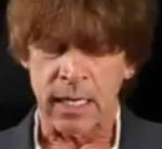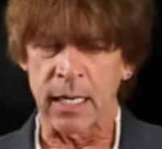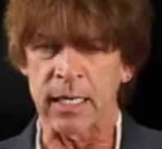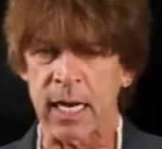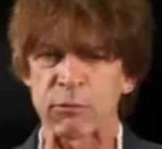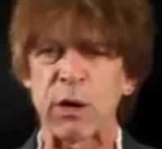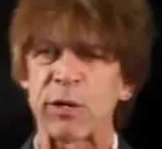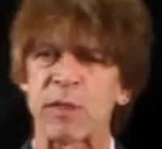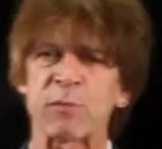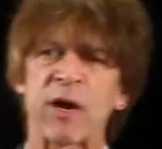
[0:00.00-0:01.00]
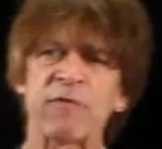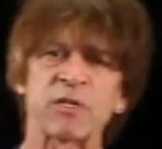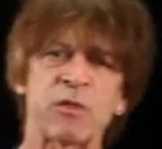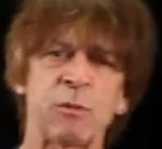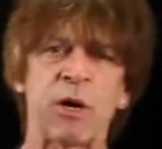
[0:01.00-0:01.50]
And I wrote in the
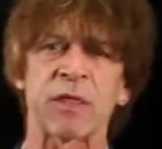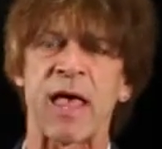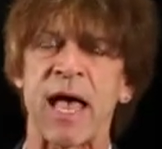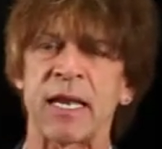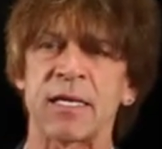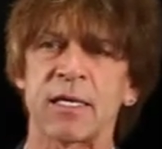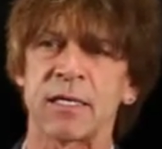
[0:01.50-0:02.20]
preface of the book that